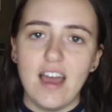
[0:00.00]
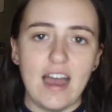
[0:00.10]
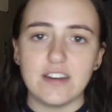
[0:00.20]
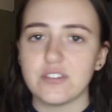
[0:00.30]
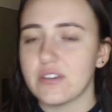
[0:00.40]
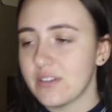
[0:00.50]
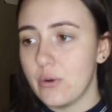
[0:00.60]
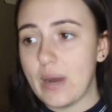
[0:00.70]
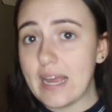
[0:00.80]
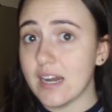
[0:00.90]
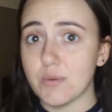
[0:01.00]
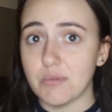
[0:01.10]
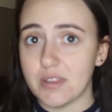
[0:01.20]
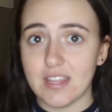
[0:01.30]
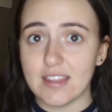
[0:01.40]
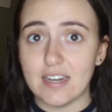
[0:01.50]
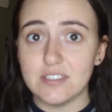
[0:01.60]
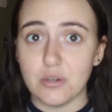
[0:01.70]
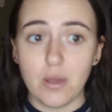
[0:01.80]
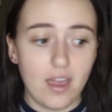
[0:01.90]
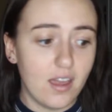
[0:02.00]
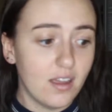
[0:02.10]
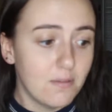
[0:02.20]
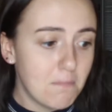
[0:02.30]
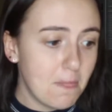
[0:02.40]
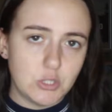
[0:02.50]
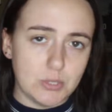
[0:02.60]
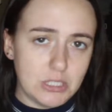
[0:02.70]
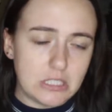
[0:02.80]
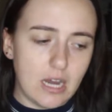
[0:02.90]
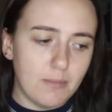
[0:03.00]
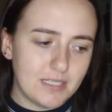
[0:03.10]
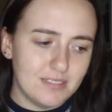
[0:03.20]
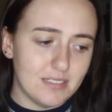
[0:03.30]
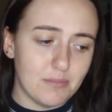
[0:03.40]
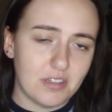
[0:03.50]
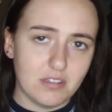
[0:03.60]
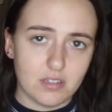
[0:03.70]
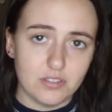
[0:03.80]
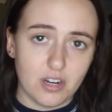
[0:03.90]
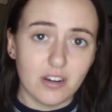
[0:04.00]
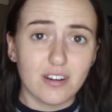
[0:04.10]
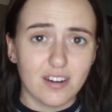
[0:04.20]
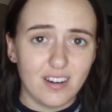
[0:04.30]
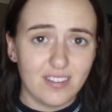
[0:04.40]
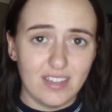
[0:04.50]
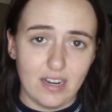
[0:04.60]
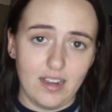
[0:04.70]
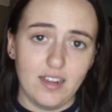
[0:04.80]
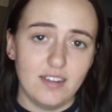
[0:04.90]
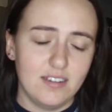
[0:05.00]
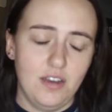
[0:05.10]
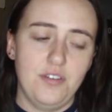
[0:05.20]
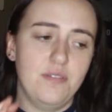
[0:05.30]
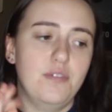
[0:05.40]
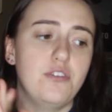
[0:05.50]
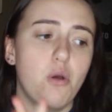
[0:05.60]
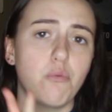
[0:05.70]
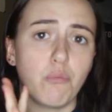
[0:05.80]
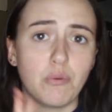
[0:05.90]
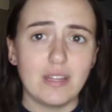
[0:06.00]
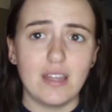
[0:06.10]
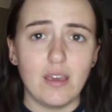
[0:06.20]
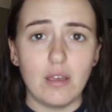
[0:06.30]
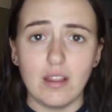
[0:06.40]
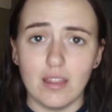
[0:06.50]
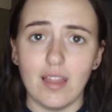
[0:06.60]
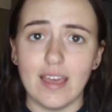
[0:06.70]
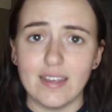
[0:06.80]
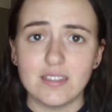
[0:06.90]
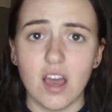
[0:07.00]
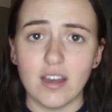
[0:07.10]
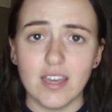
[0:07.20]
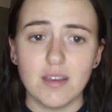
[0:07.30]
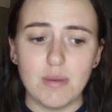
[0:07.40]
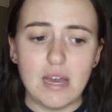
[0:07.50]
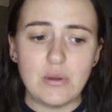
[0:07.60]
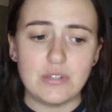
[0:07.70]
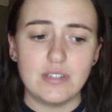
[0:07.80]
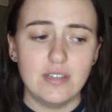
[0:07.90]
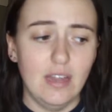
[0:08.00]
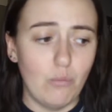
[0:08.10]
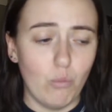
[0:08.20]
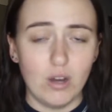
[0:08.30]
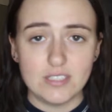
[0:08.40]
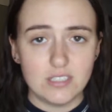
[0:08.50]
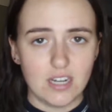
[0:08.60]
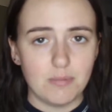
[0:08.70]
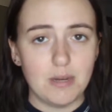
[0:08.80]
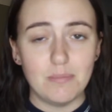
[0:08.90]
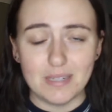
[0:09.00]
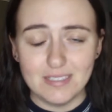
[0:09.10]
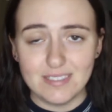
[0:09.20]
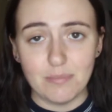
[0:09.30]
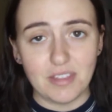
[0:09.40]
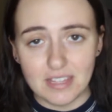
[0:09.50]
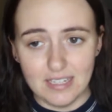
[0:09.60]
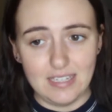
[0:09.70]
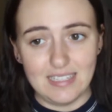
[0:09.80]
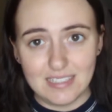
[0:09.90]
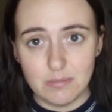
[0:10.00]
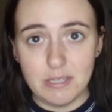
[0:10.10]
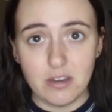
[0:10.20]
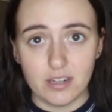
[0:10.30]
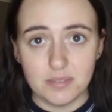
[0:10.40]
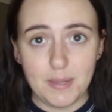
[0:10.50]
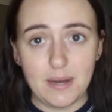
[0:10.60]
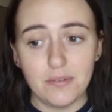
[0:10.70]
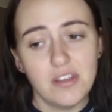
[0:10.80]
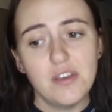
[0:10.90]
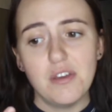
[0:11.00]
I don't know why anyone would think that is okay. Switching topics is something a little darker that I don't really like talking about and want to talk about, but it's something that needs to be talked about.